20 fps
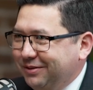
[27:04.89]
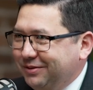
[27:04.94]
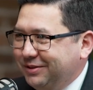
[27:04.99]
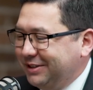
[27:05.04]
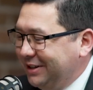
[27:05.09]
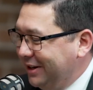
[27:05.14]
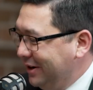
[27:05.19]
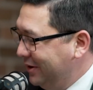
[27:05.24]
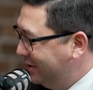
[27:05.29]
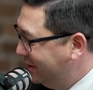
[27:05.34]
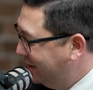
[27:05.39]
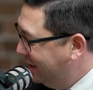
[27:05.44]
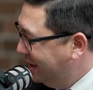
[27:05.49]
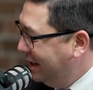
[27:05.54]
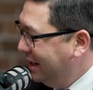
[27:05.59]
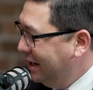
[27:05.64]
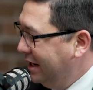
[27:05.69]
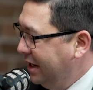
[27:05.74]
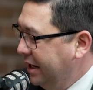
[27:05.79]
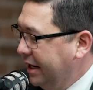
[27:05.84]
So,
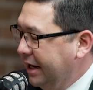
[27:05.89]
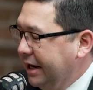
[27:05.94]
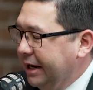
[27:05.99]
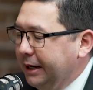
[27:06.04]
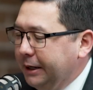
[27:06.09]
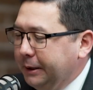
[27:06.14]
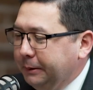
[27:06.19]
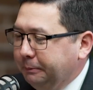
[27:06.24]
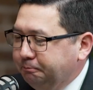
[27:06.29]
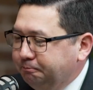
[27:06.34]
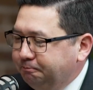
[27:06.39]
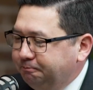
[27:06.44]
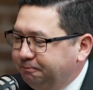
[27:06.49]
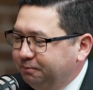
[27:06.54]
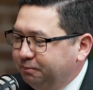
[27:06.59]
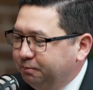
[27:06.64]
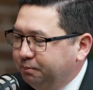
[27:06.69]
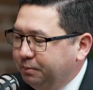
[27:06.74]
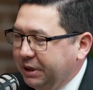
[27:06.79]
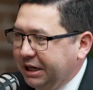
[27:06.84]

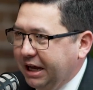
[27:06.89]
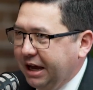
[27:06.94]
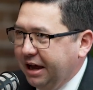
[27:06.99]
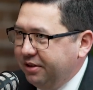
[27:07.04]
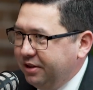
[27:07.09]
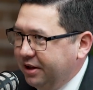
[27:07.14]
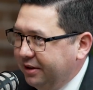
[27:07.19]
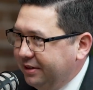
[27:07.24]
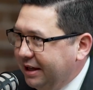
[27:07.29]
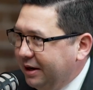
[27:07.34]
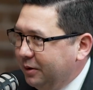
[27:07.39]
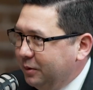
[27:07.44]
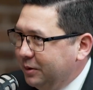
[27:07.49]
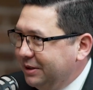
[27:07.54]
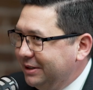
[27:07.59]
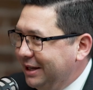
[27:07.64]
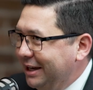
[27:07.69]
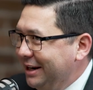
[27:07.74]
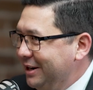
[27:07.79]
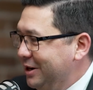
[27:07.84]
but yeah, I thought that
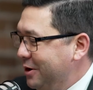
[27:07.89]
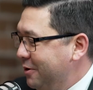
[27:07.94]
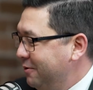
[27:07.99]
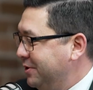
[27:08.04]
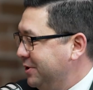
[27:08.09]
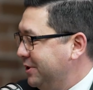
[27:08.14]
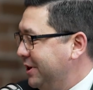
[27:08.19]
was, I didn't know if you